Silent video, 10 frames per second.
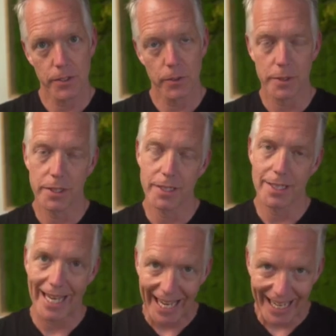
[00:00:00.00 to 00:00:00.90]
note, which is
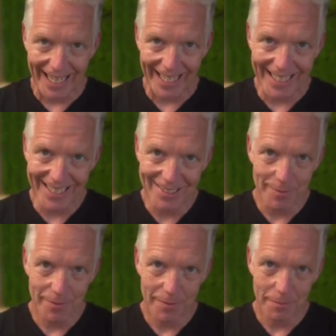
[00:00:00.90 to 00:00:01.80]
an A,
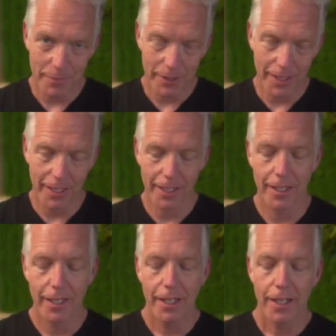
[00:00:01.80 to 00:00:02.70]
but then
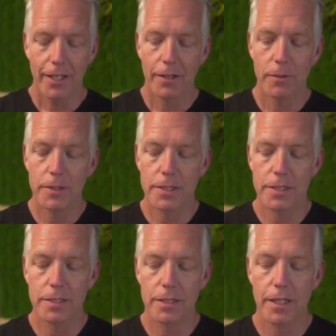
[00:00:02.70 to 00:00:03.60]
there
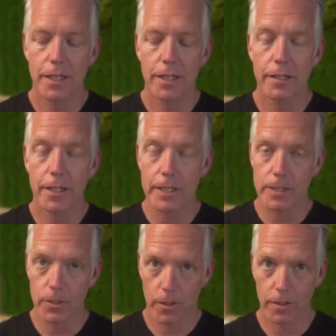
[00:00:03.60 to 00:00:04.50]
was, in this
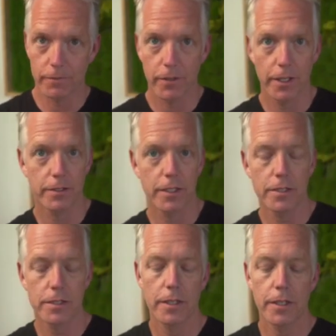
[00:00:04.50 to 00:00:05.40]
song, for
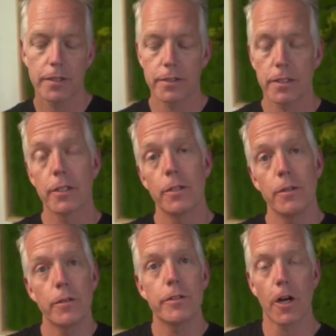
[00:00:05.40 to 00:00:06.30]
instance, there's a
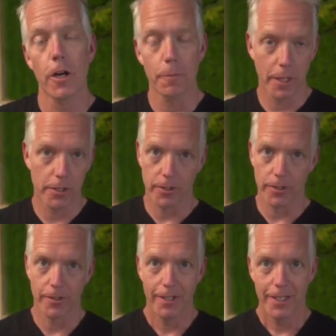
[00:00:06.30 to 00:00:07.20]
huge
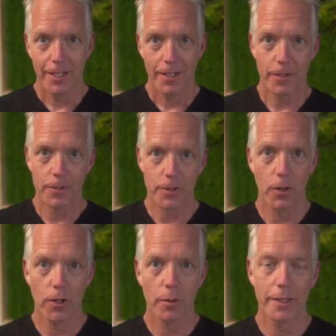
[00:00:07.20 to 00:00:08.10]
arpeggio. It goes
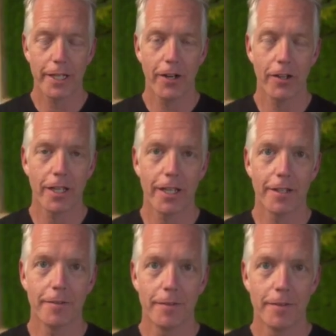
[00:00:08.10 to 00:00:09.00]
all the way down,
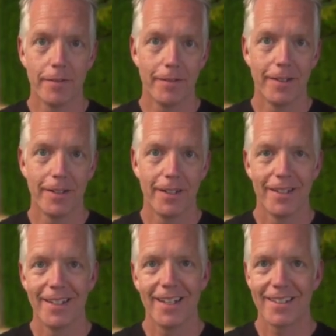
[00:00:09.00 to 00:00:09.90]
and
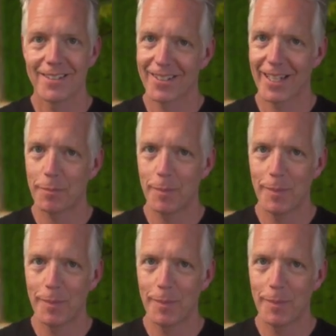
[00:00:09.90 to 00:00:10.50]
you hear that?